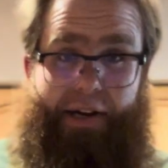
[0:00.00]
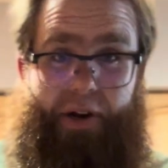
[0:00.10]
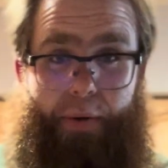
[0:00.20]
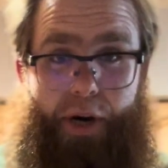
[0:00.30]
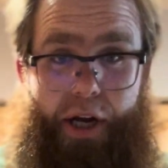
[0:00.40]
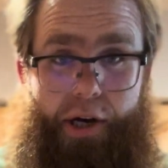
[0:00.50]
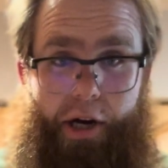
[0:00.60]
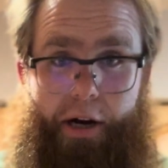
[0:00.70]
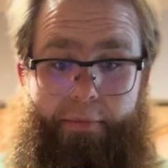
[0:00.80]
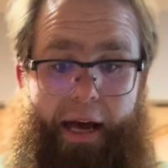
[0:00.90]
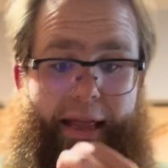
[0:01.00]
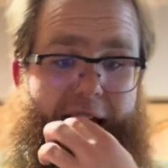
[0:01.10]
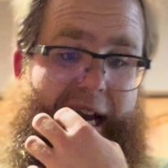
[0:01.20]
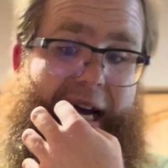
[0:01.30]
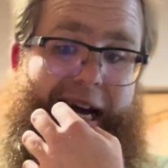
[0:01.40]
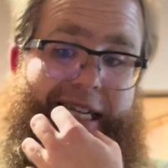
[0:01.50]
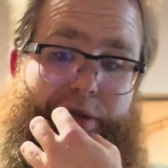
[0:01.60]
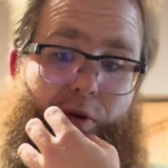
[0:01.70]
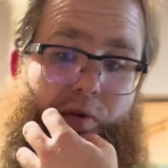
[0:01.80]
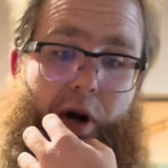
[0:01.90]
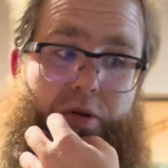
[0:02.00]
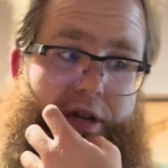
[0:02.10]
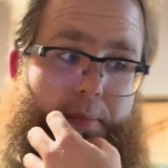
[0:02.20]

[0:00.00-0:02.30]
do not want to cook them like that. I just will roast